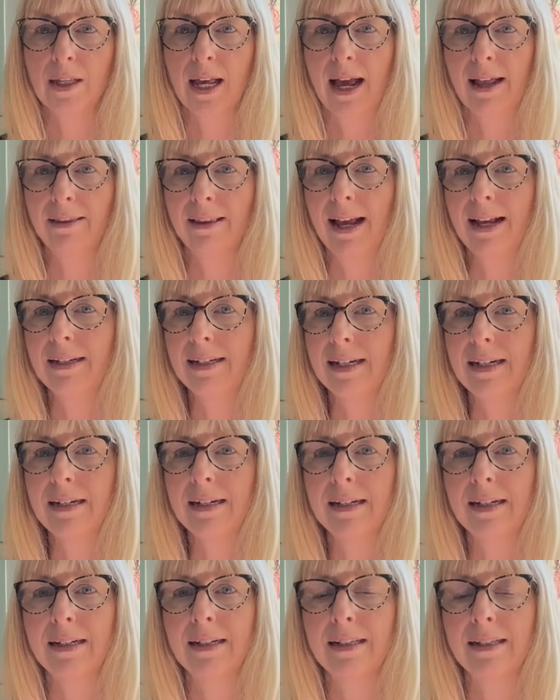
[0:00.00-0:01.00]
And that
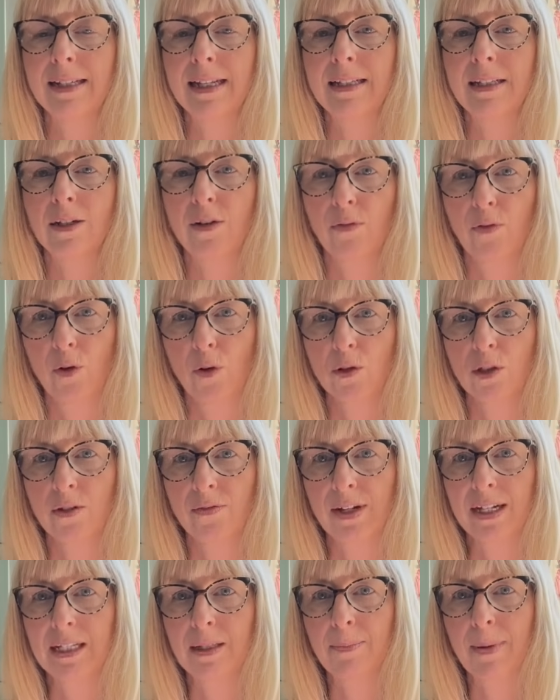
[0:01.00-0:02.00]
didn't consist of lots of
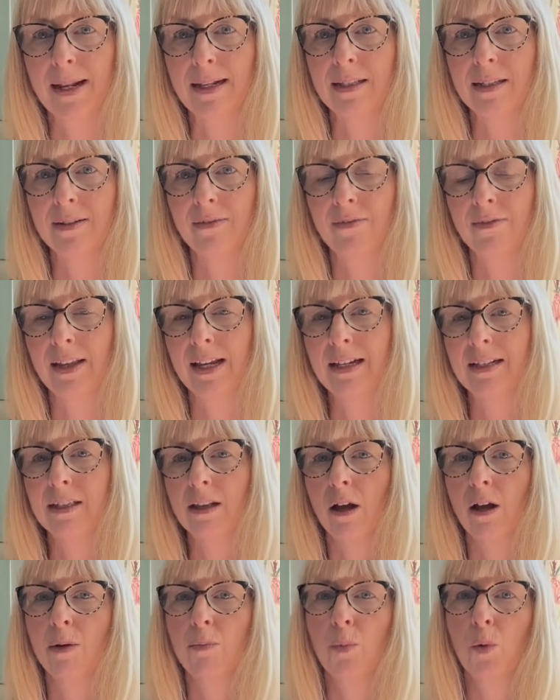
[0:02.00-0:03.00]
expensive things
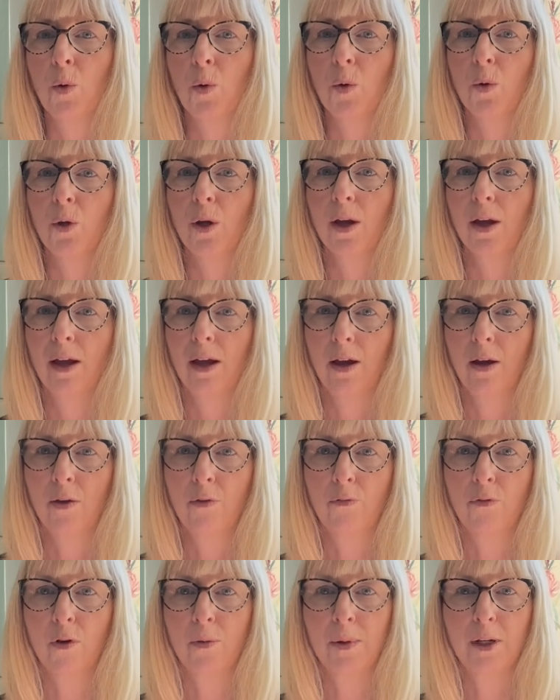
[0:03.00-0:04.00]
that I bought
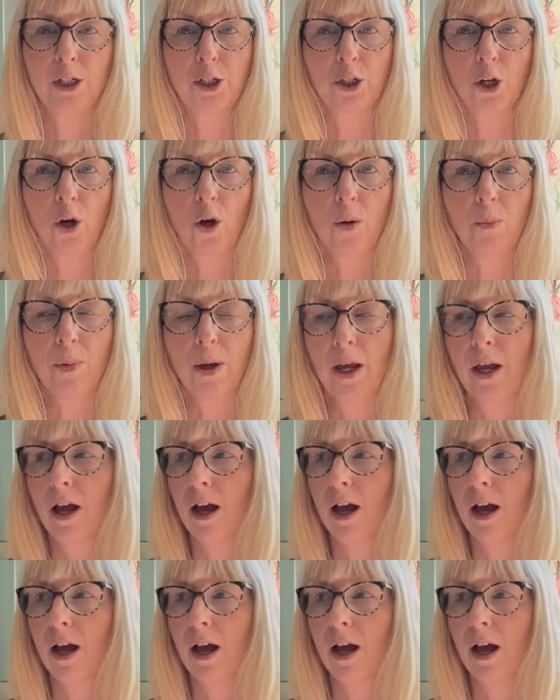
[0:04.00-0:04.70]
from a shop.